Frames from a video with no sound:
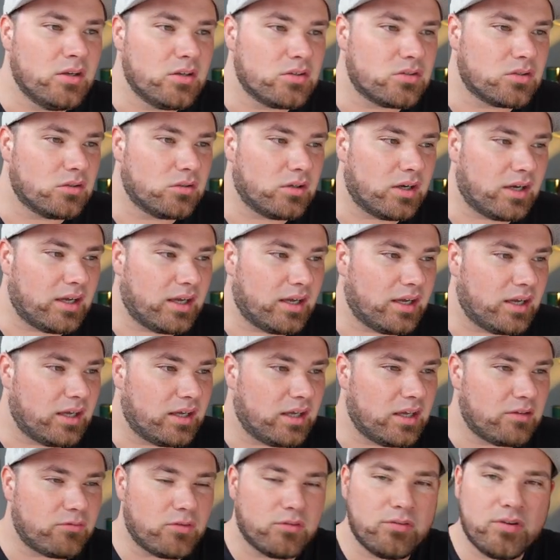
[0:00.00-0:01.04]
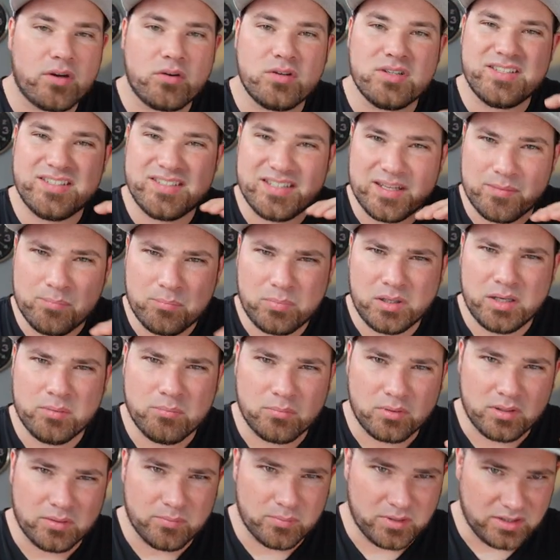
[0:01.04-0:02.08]
So I have a very simple
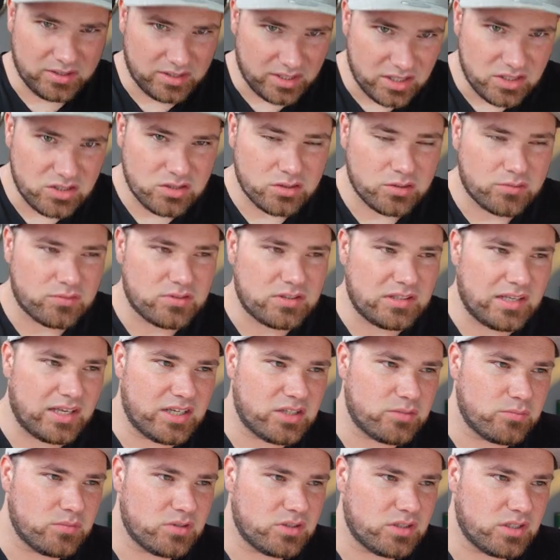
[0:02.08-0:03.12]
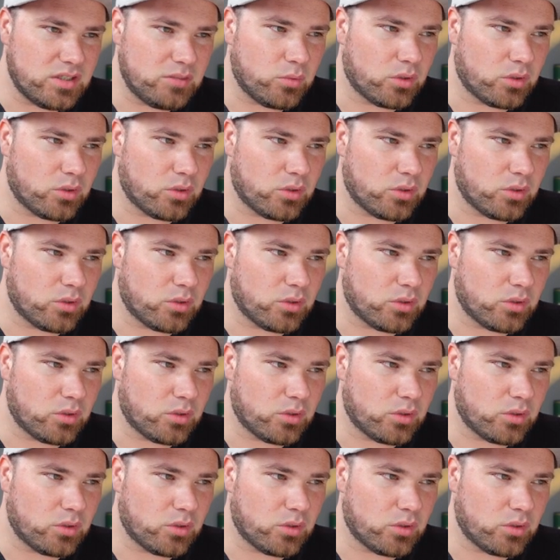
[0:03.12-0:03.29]
implementation of Slice Machine,